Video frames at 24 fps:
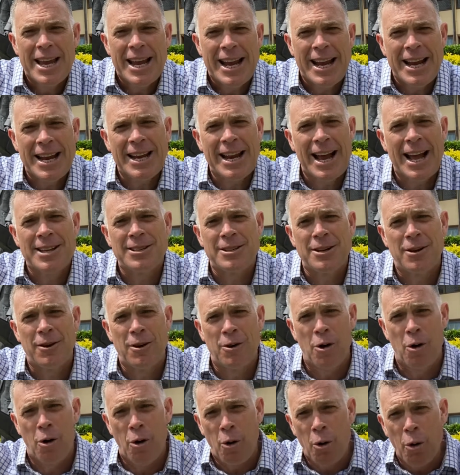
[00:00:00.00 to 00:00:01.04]
It has an
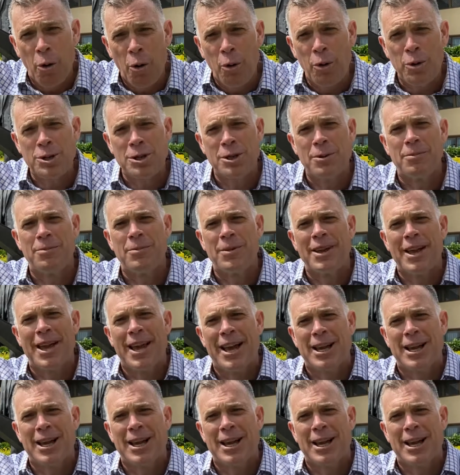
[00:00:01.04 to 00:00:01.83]
awesome